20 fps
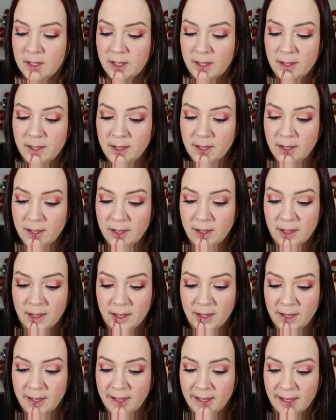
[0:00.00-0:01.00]

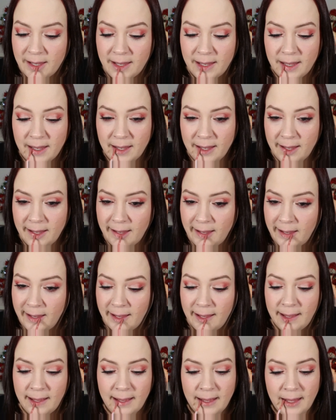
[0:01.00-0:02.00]

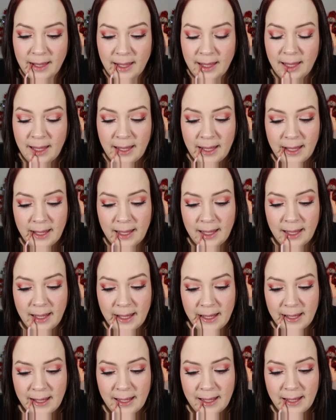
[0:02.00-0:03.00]

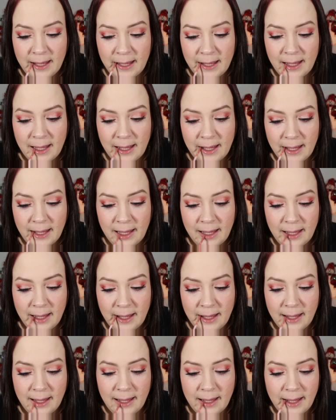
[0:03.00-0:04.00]

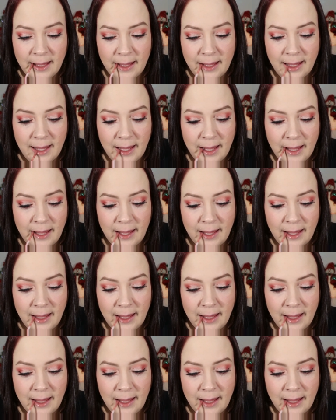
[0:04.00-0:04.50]
(no one is talking)